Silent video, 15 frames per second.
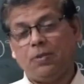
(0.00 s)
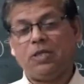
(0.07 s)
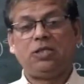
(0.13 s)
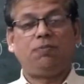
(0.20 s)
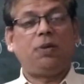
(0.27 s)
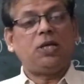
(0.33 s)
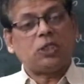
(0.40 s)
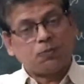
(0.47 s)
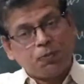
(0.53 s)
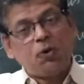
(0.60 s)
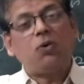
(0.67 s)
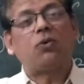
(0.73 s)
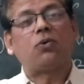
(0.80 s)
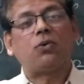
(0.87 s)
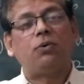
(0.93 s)
principal
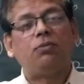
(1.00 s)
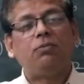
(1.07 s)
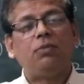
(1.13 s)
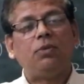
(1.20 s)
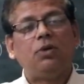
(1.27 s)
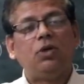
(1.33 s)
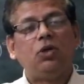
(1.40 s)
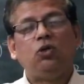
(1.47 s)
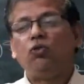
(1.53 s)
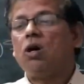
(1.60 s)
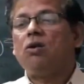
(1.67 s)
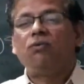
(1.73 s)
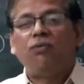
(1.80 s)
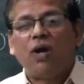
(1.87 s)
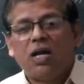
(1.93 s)
spoke. You
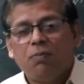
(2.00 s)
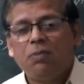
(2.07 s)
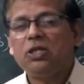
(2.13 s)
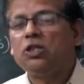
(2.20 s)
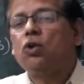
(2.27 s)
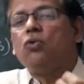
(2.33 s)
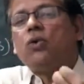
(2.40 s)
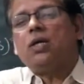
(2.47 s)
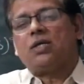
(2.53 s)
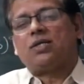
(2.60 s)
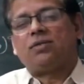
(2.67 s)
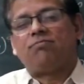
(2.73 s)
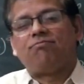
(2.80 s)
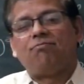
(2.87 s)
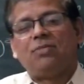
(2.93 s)
are very much
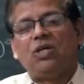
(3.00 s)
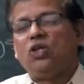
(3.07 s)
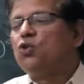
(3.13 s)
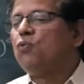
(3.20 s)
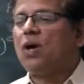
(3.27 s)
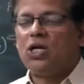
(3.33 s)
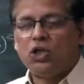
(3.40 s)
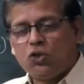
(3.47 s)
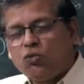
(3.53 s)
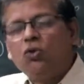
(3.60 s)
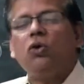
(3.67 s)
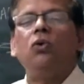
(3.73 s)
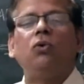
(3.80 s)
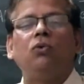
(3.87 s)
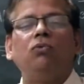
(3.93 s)
curious. You want to
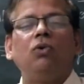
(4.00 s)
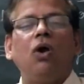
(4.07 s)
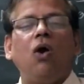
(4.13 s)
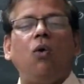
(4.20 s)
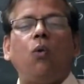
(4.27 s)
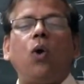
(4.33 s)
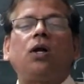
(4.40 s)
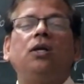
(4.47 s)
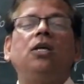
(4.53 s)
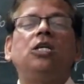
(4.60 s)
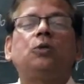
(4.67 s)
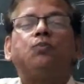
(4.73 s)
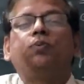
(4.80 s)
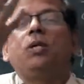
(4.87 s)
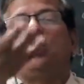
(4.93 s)
know what he
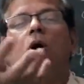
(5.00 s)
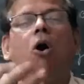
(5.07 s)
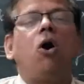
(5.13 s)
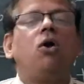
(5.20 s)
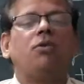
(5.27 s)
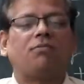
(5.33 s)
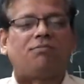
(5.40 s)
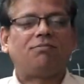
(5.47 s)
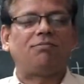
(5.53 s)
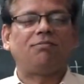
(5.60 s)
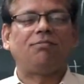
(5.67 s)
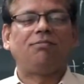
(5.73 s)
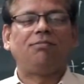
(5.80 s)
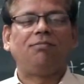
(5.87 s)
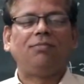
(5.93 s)
speak on.
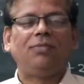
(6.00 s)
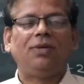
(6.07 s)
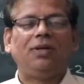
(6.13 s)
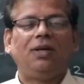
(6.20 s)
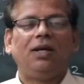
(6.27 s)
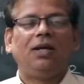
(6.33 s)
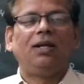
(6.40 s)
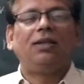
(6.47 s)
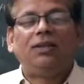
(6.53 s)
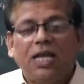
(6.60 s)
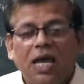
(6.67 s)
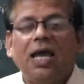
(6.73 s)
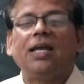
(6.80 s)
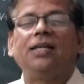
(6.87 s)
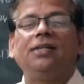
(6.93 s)

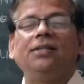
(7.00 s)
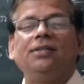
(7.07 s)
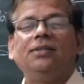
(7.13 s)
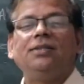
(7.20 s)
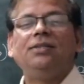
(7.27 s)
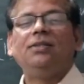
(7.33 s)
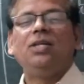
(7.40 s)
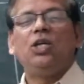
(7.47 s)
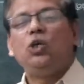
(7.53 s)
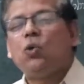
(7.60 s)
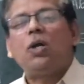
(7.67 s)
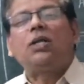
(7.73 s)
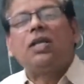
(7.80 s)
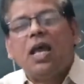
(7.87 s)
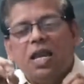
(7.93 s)
Then you
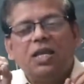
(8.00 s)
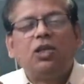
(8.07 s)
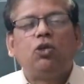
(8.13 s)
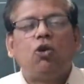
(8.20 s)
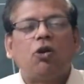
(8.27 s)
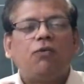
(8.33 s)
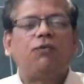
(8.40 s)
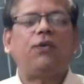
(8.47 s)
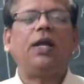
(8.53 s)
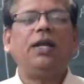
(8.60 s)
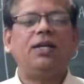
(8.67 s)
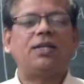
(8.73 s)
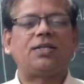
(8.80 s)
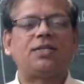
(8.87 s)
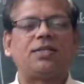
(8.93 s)
are telling to your
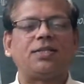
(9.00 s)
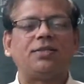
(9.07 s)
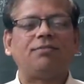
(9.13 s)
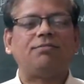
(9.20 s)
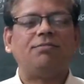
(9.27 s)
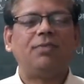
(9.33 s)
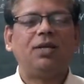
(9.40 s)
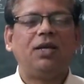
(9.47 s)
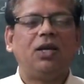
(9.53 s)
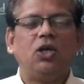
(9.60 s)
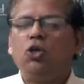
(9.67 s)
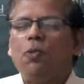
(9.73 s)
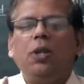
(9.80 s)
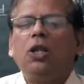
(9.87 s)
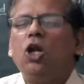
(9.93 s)
friends.
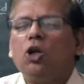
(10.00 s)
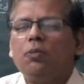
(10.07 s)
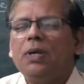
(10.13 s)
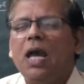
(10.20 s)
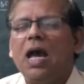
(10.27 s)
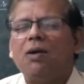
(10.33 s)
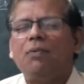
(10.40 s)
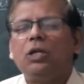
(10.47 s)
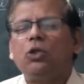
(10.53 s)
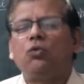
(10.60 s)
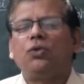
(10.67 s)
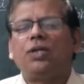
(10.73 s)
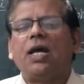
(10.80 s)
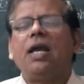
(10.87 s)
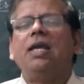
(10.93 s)
You will not be able
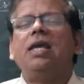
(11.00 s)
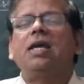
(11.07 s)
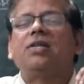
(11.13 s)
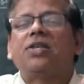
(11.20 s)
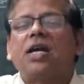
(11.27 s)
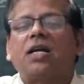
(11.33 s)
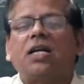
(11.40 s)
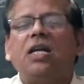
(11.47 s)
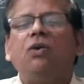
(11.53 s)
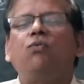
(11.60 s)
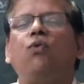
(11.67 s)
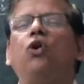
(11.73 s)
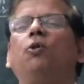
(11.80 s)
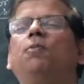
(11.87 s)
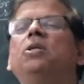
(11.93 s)
to tell exactly
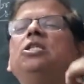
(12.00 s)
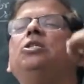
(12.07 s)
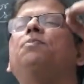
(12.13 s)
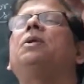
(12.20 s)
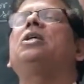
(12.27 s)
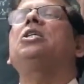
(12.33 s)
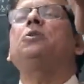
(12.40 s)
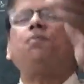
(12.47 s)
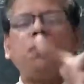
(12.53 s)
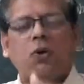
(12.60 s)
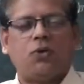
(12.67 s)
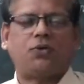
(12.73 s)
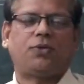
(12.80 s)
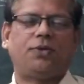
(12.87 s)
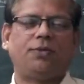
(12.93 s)
what principal
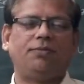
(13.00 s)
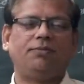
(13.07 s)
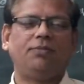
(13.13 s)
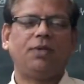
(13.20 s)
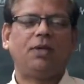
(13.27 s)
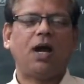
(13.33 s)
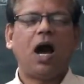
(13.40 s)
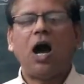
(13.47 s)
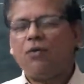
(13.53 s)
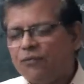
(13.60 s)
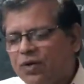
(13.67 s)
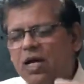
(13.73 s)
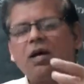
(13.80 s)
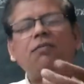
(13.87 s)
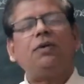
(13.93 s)
spoke.
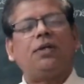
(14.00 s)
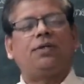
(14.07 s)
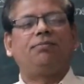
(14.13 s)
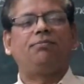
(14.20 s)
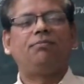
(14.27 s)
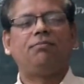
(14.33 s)
Half an hour.